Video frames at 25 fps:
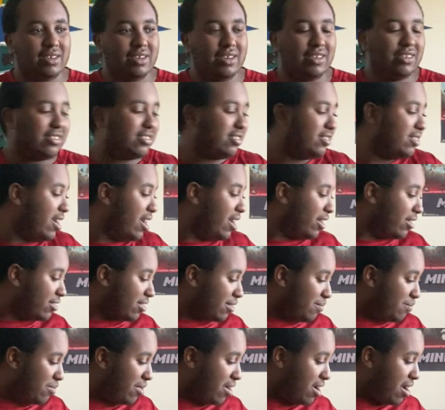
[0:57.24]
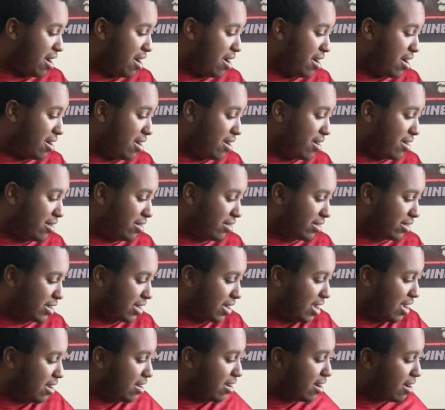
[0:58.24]
Snugs a bug
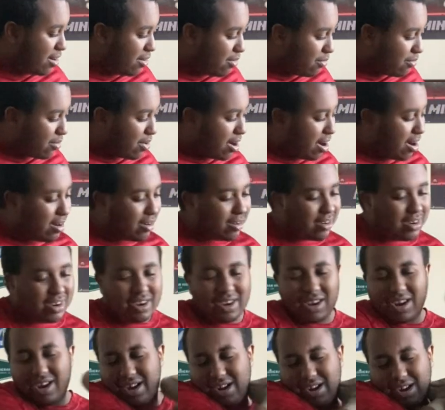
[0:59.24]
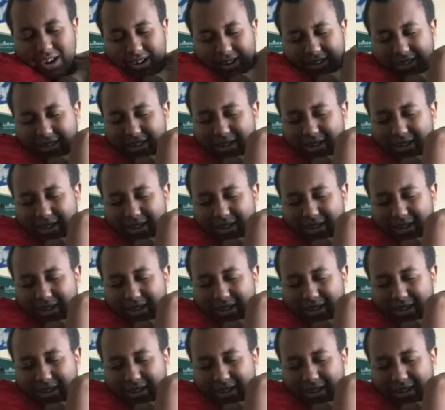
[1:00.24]
in a rug, hugged